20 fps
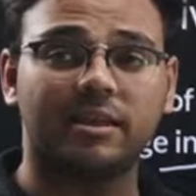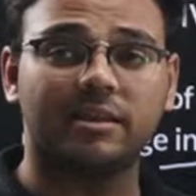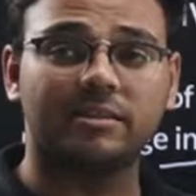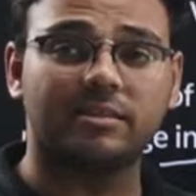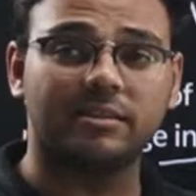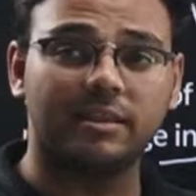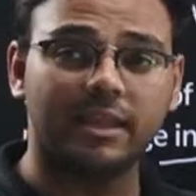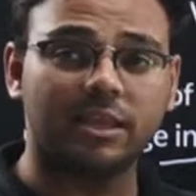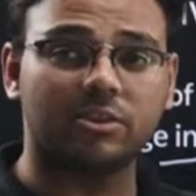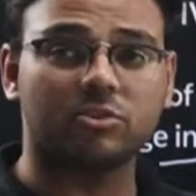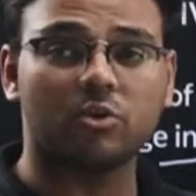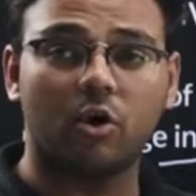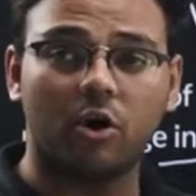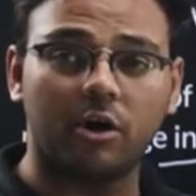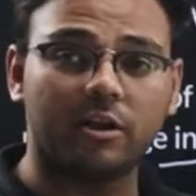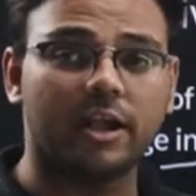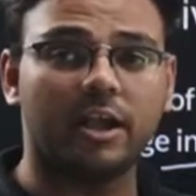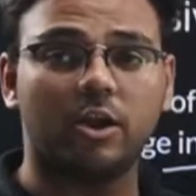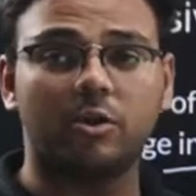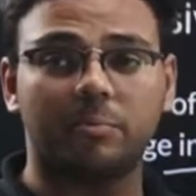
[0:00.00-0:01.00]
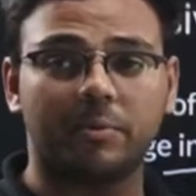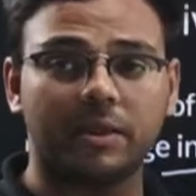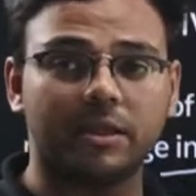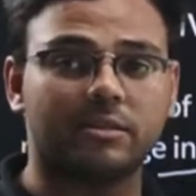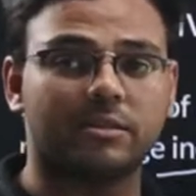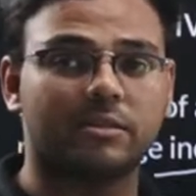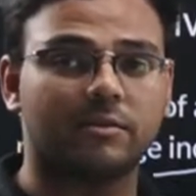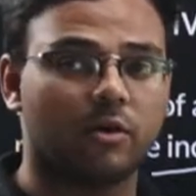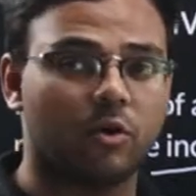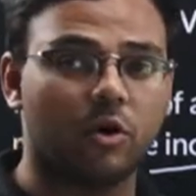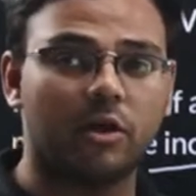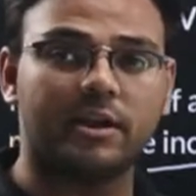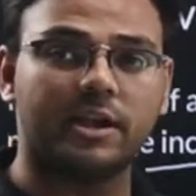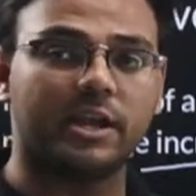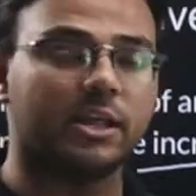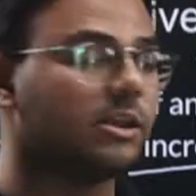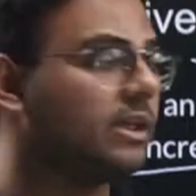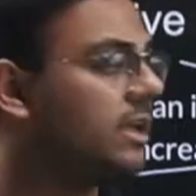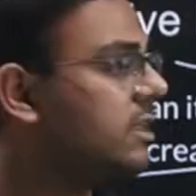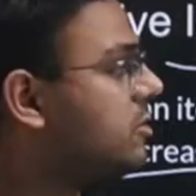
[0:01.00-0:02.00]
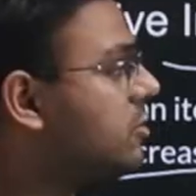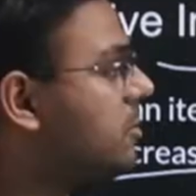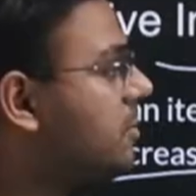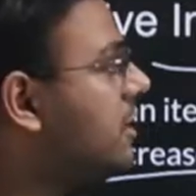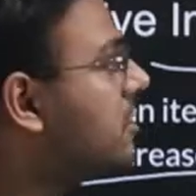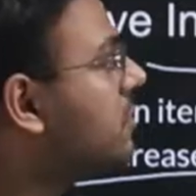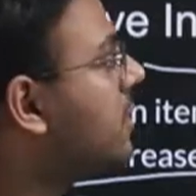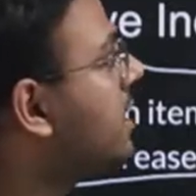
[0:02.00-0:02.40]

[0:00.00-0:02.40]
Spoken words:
has already reached rupees